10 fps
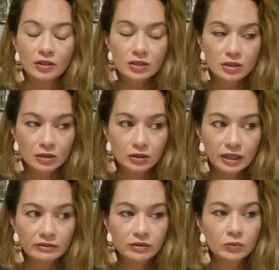a soul
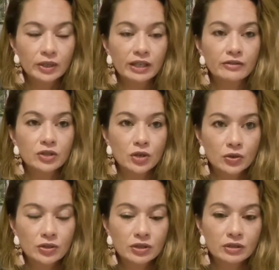level we have
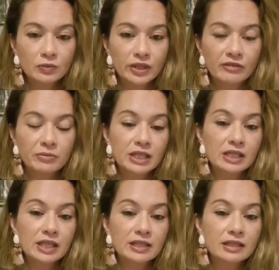chosen, we have been
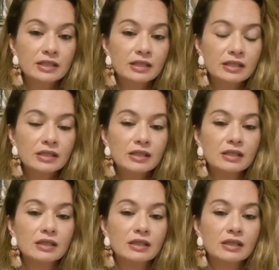destined,